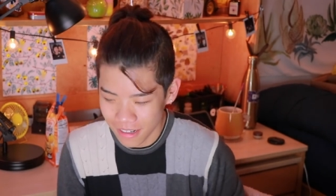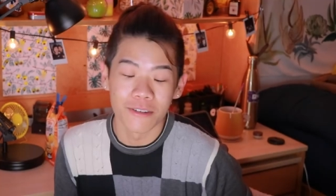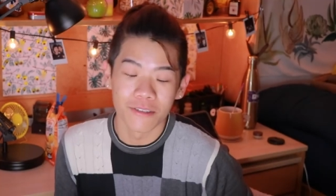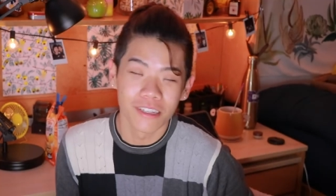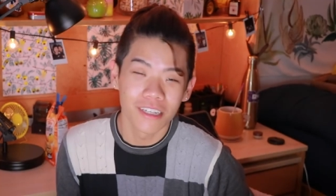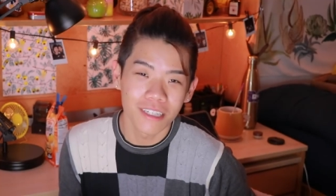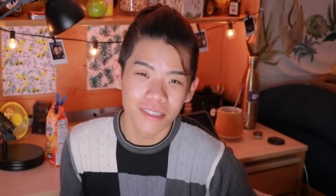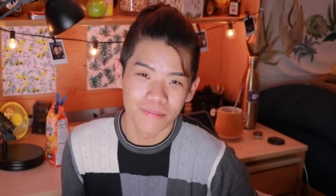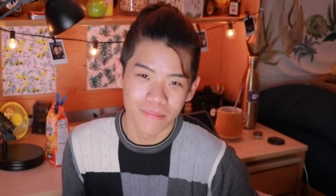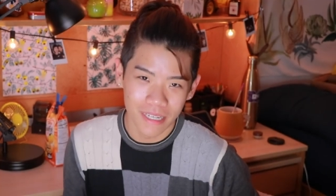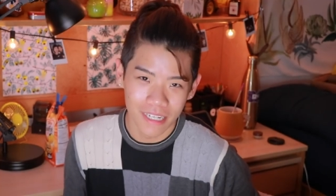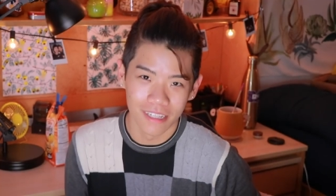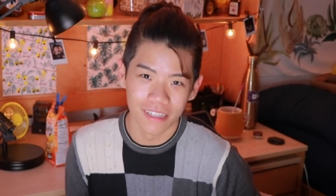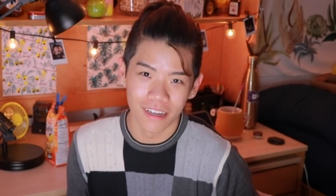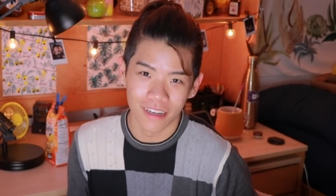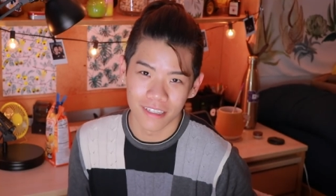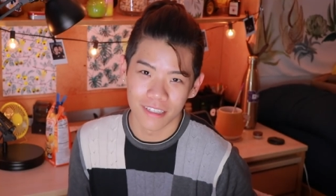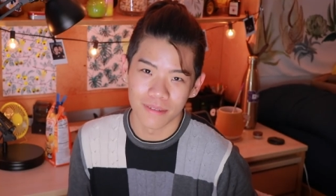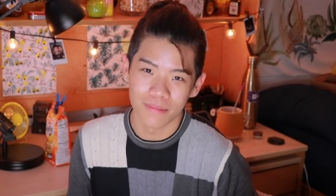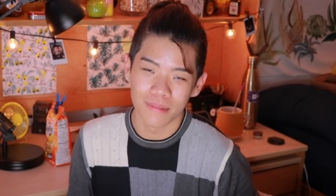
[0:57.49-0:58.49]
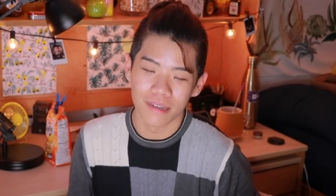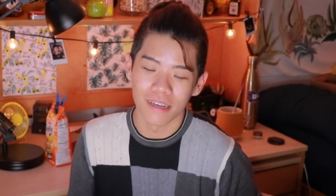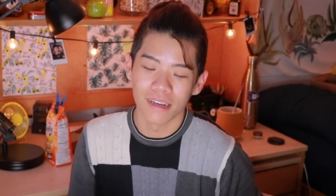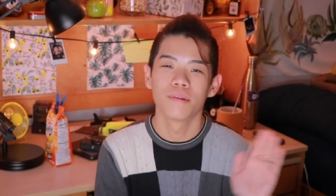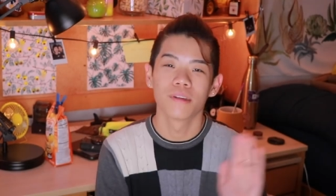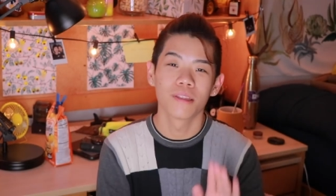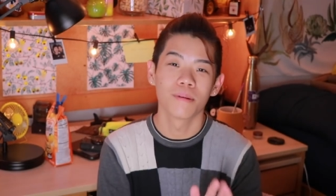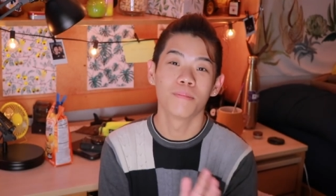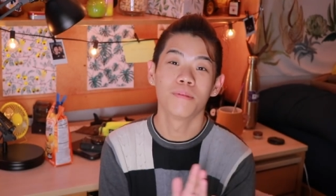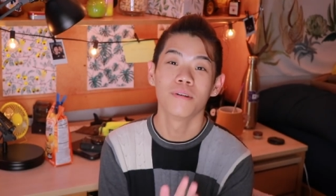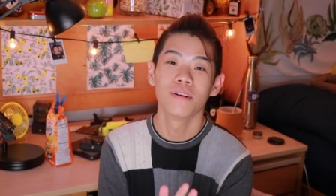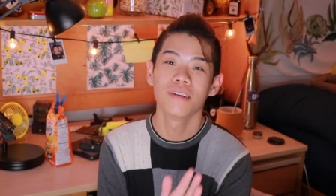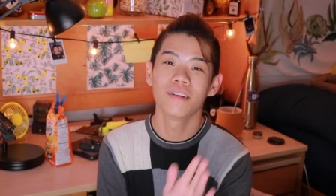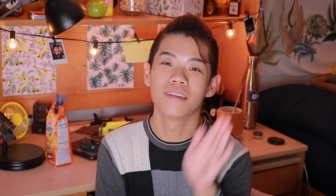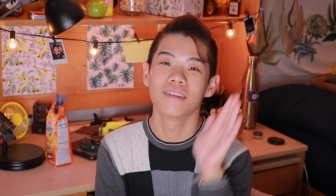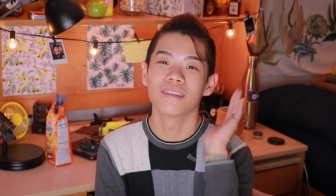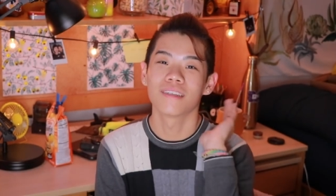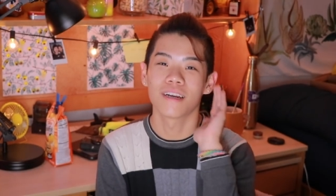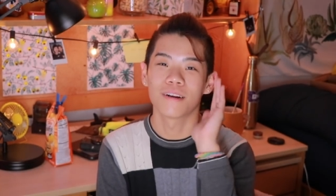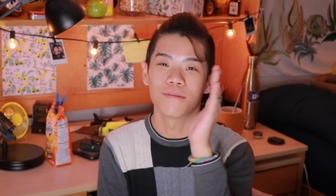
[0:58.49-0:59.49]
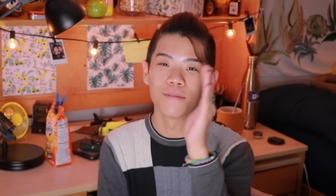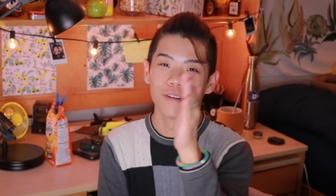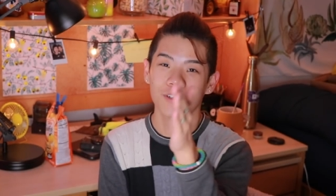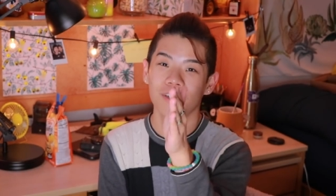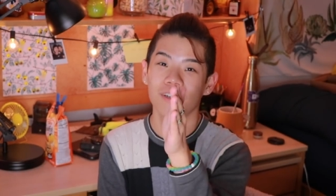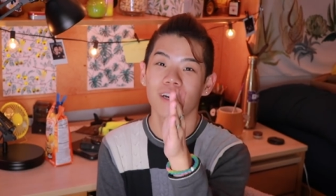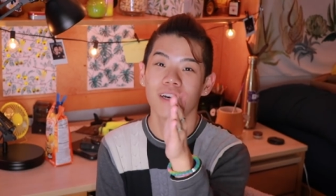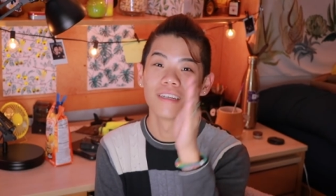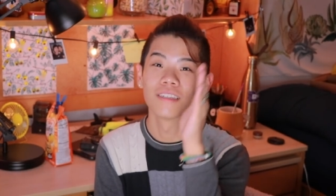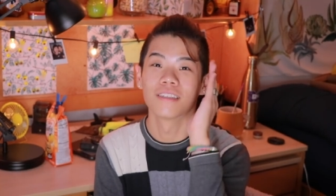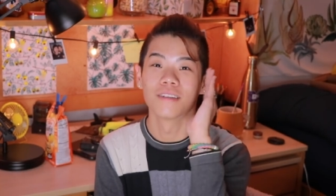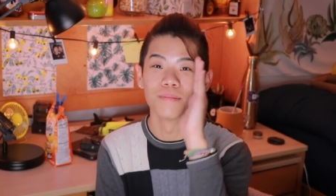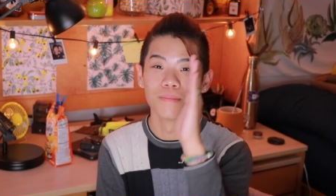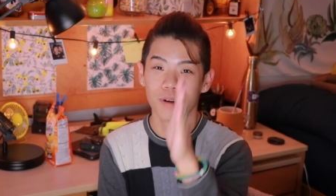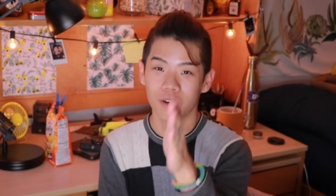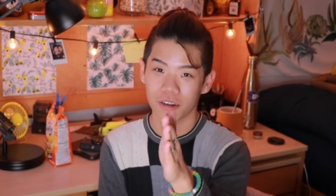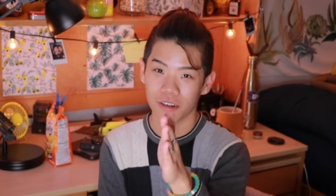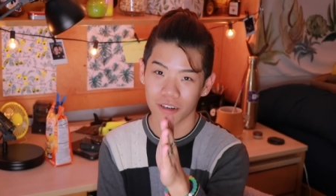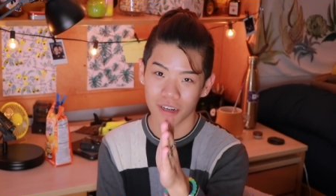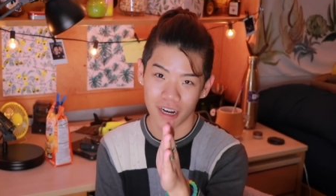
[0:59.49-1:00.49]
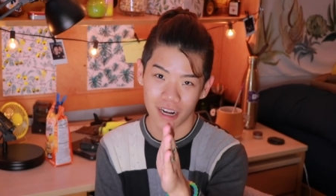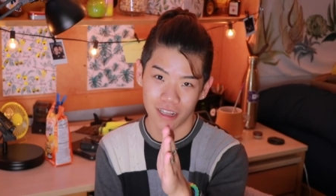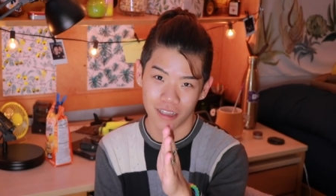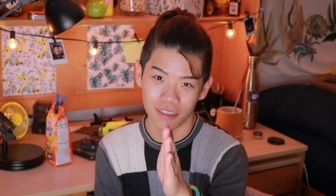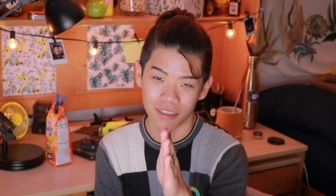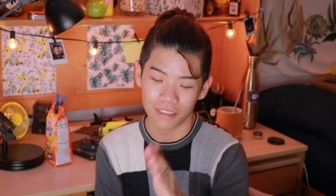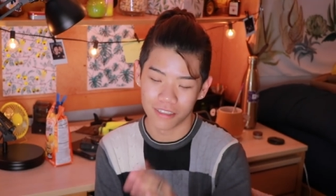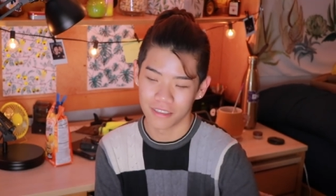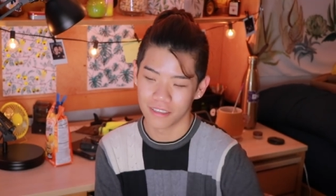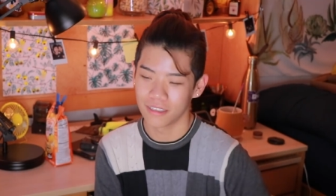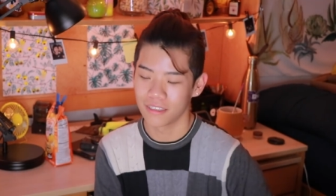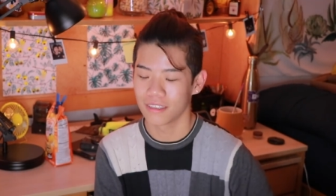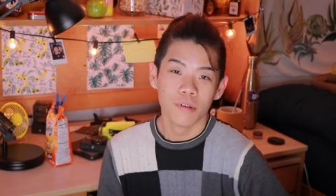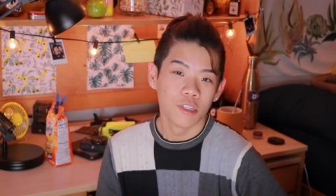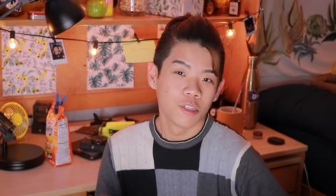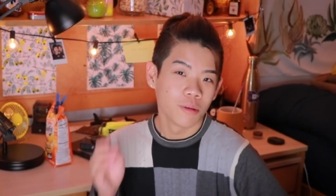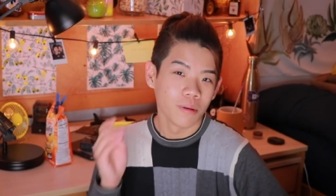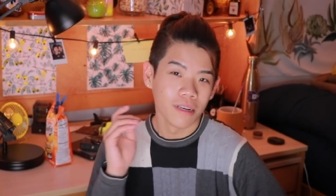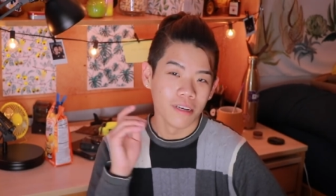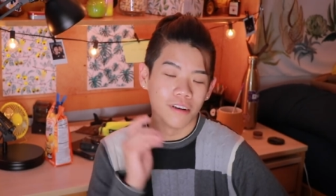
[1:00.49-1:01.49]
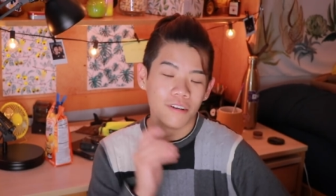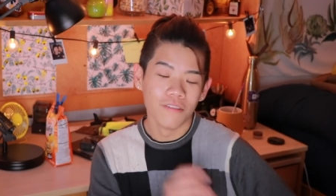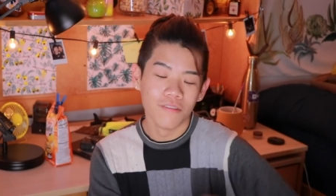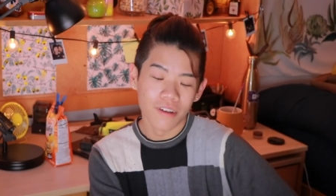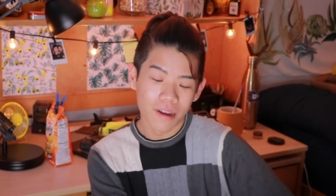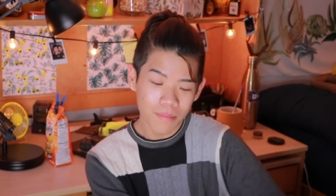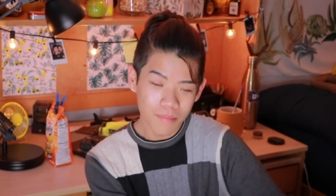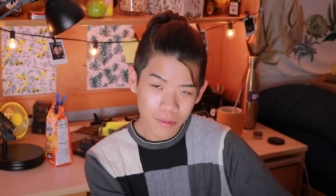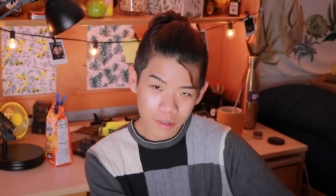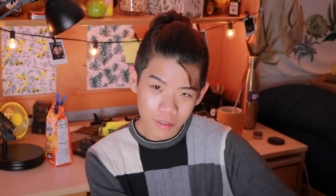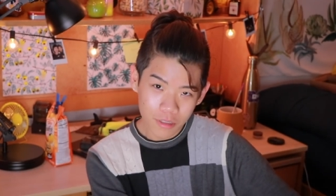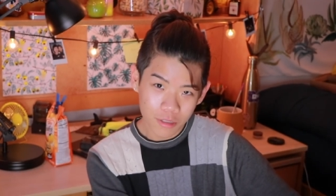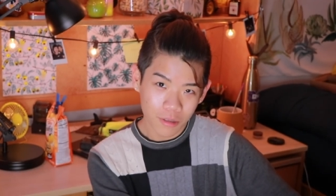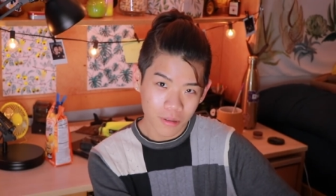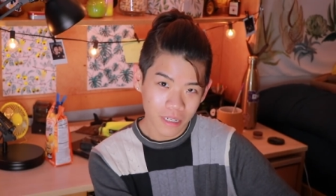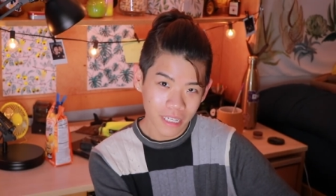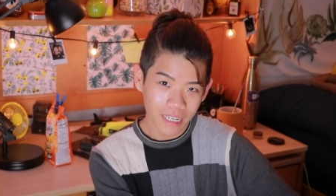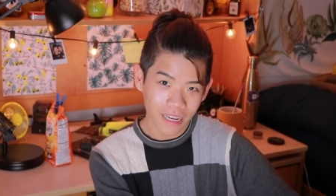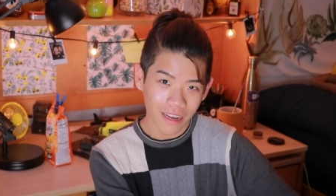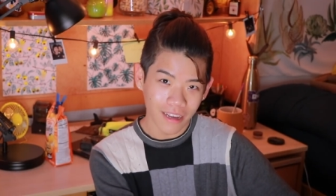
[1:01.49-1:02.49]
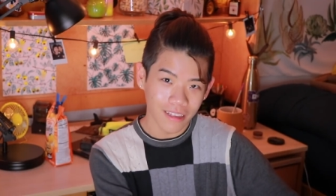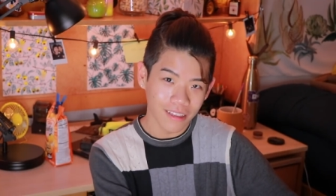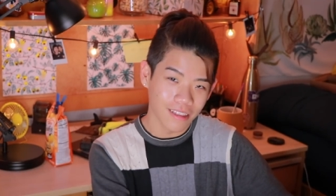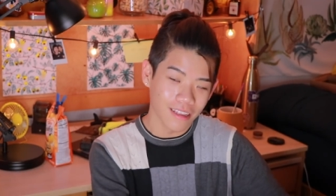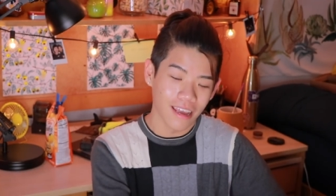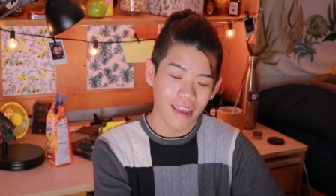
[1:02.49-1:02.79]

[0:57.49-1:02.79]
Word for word: So it does mean a lot to me. But the point is, I want you guys to mark your calendars. Between November 28th